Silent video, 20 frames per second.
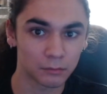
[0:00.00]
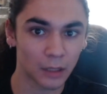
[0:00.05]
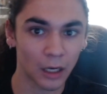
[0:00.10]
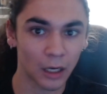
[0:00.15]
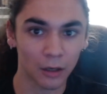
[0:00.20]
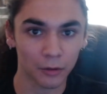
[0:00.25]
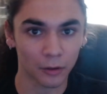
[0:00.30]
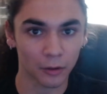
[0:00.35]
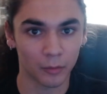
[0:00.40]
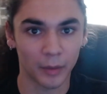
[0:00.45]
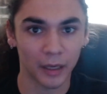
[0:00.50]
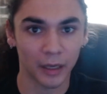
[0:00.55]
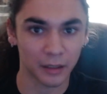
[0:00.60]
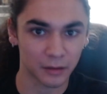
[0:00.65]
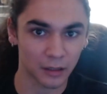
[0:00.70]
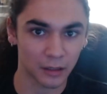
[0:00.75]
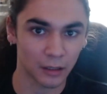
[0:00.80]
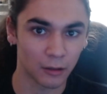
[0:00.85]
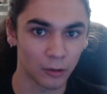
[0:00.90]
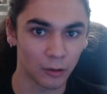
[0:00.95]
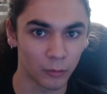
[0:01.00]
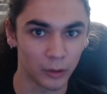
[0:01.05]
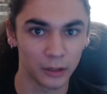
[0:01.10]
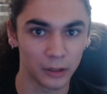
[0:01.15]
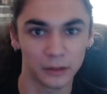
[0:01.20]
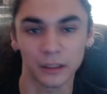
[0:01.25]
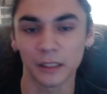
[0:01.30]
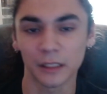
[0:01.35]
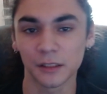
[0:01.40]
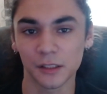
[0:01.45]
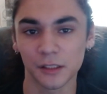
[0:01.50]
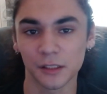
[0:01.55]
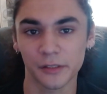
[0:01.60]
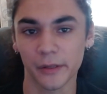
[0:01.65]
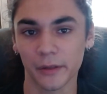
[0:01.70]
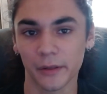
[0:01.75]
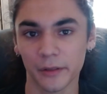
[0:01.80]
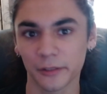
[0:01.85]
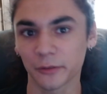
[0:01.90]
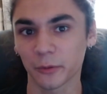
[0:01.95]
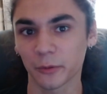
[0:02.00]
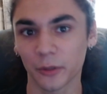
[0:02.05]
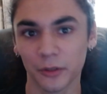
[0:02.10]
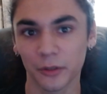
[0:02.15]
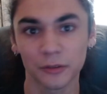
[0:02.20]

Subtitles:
I'll go back to how it was. I just think this